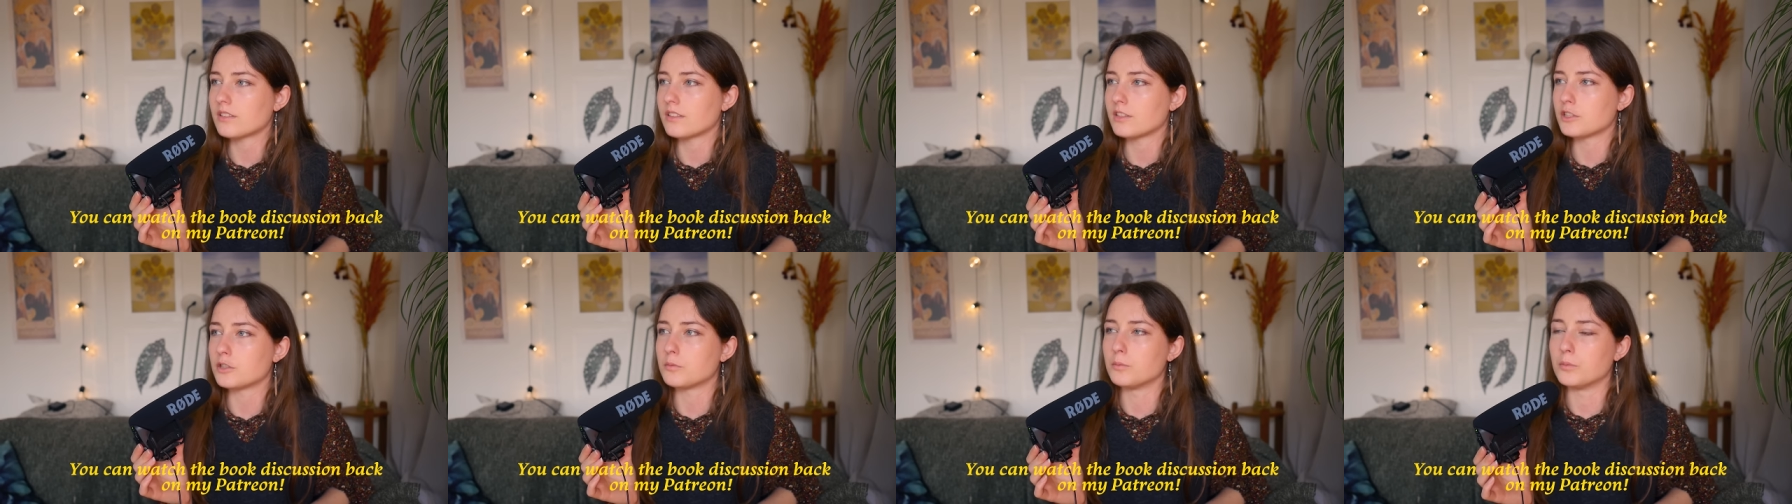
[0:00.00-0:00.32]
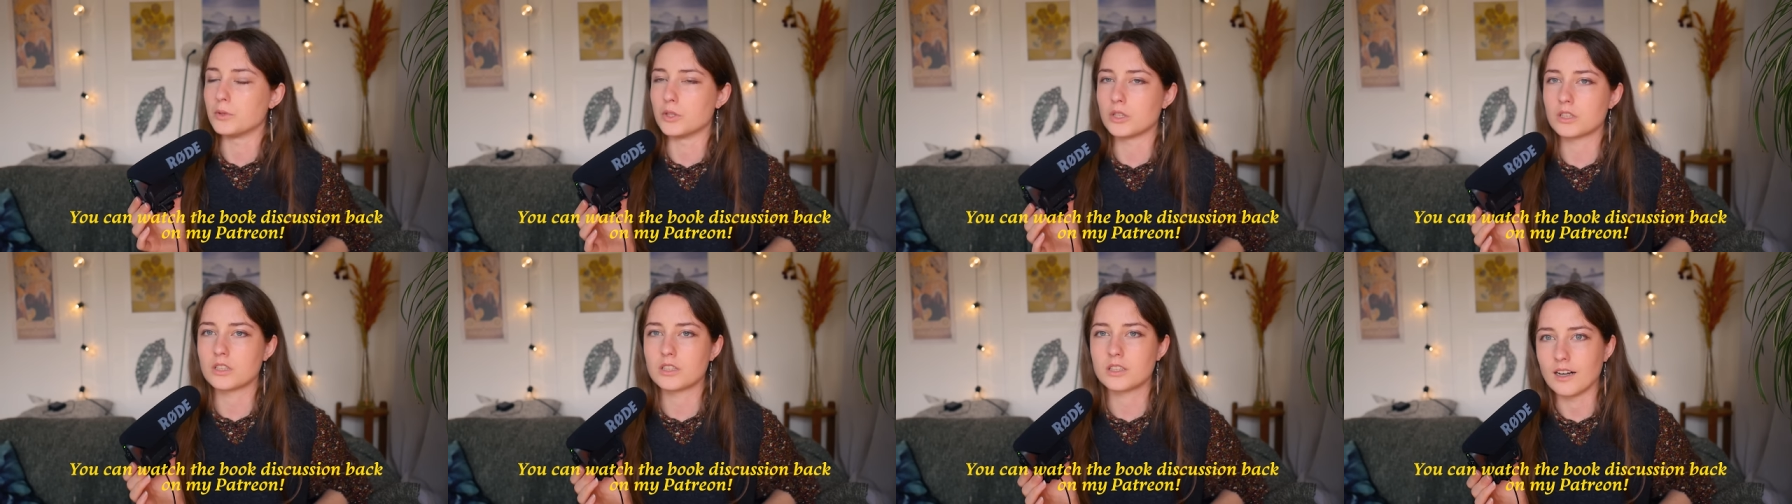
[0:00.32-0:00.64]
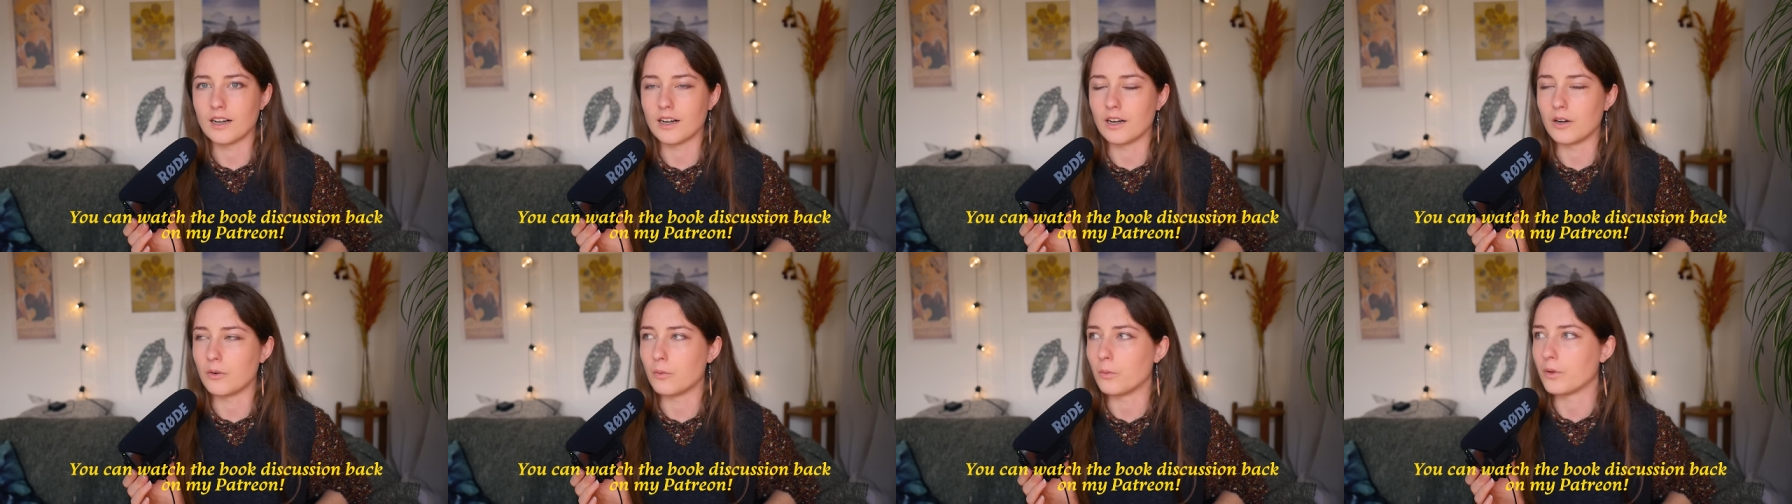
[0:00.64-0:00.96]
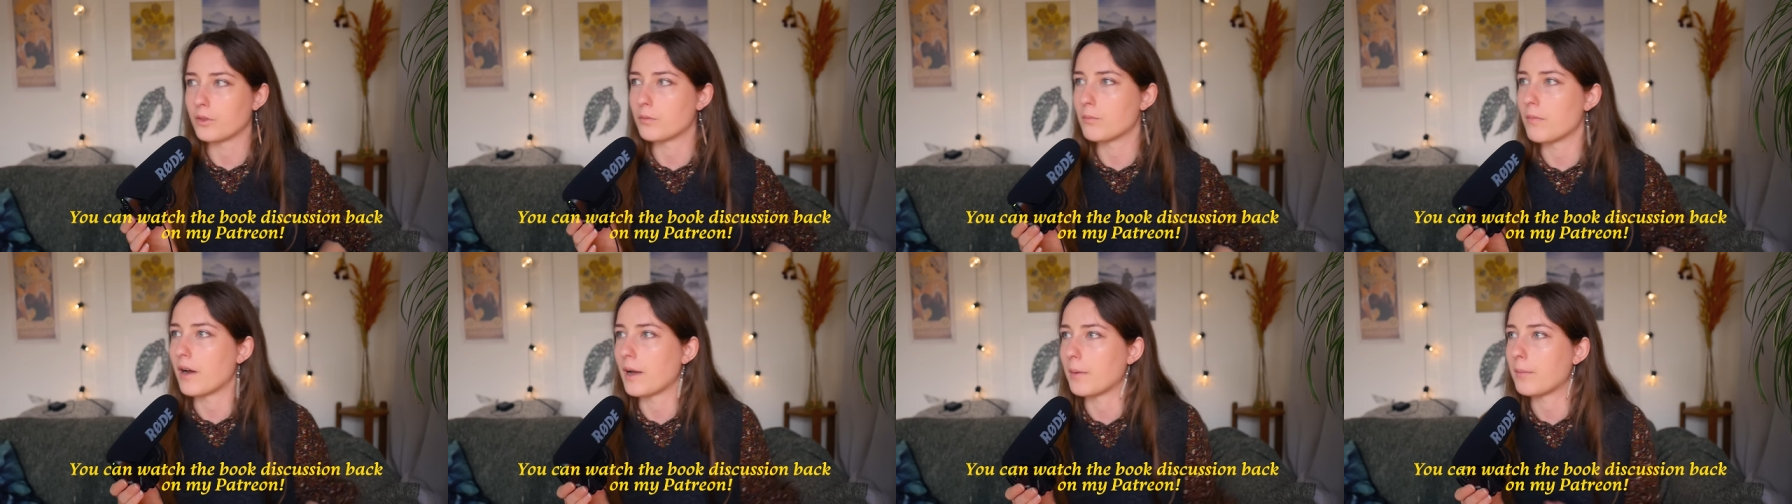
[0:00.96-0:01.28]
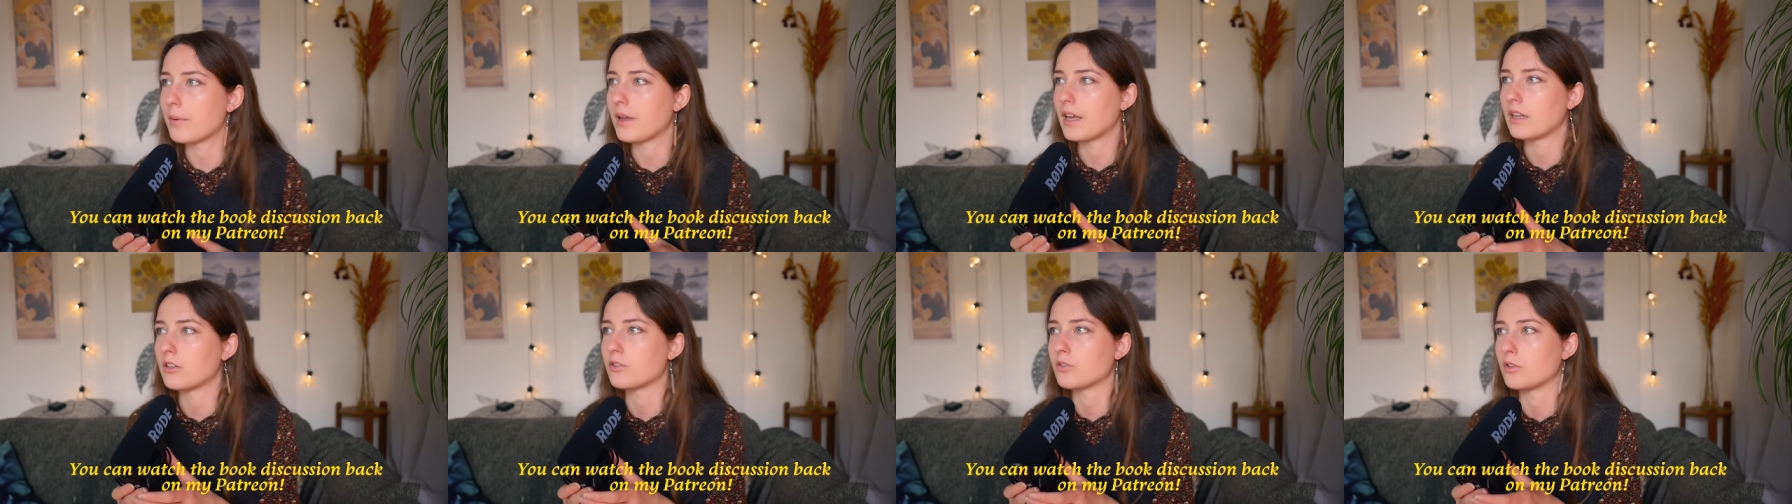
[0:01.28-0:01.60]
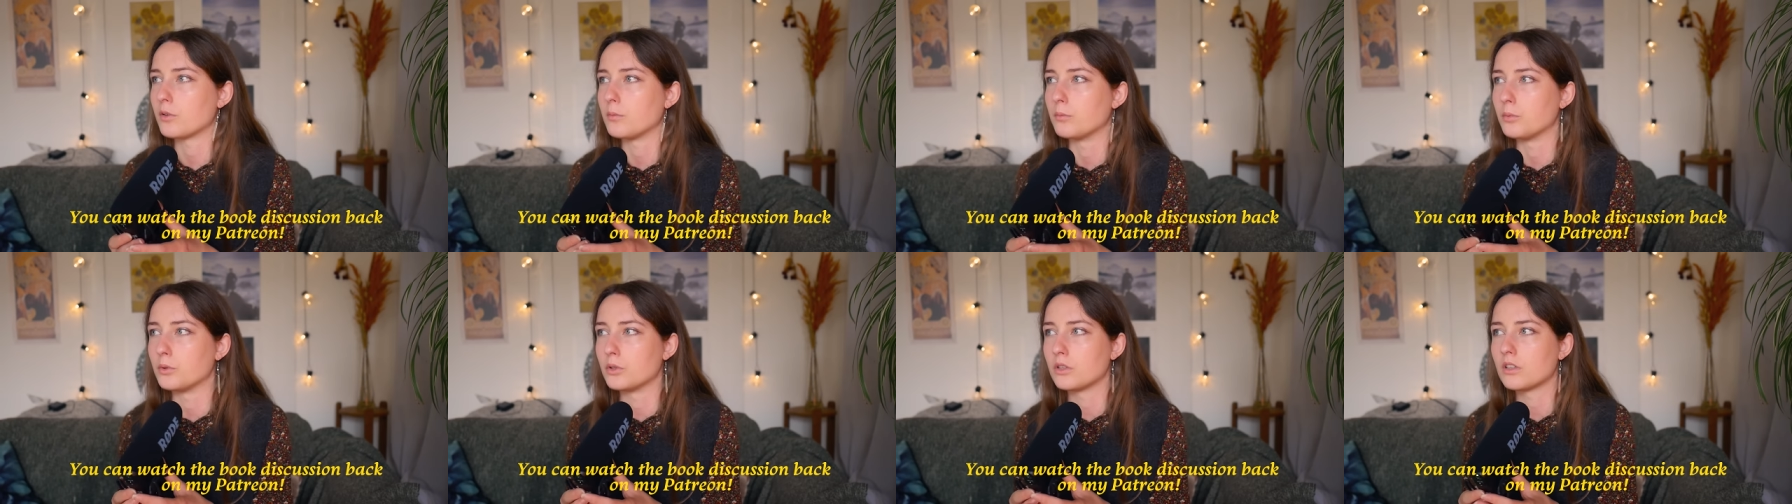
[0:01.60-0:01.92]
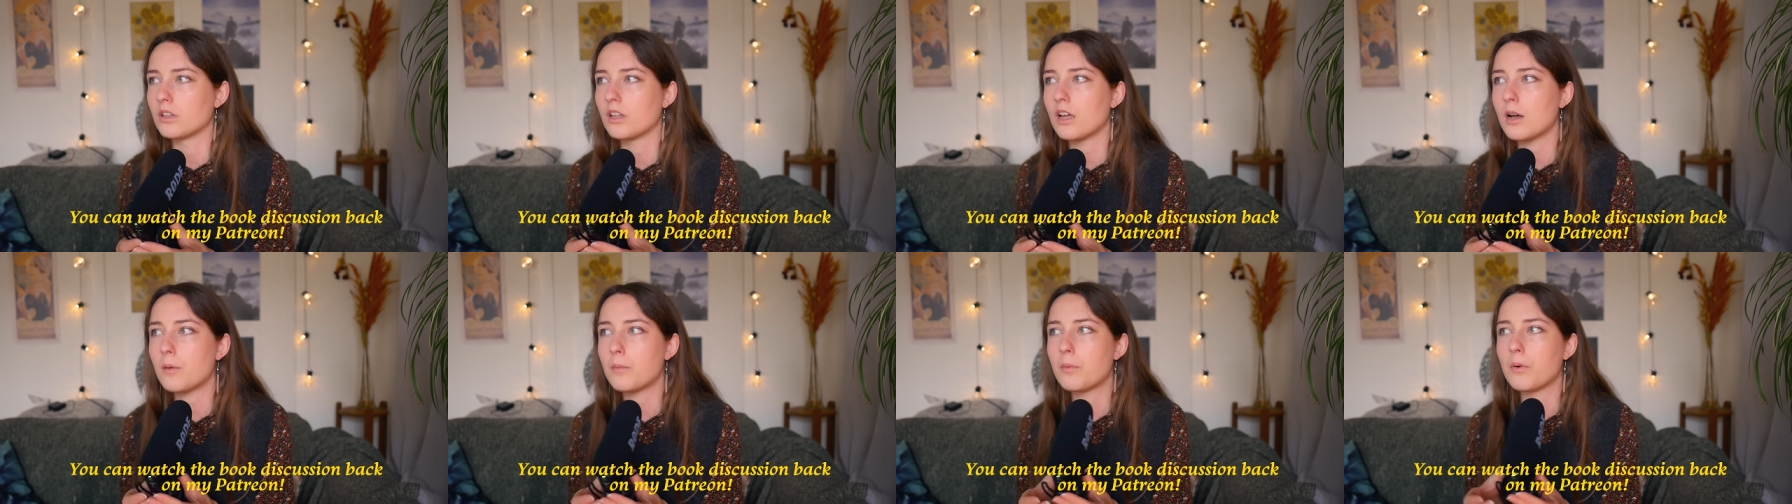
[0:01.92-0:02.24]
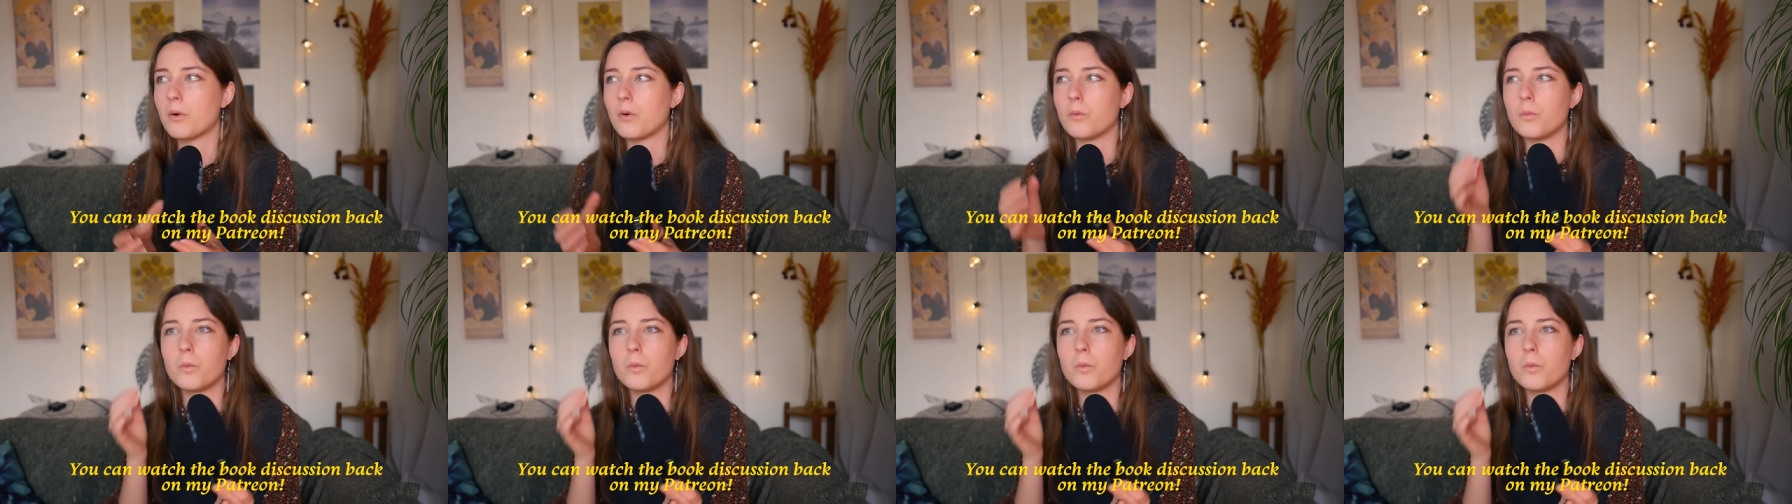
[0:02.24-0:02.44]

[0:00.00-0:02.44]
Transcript: this book uh, with my Patreon book club,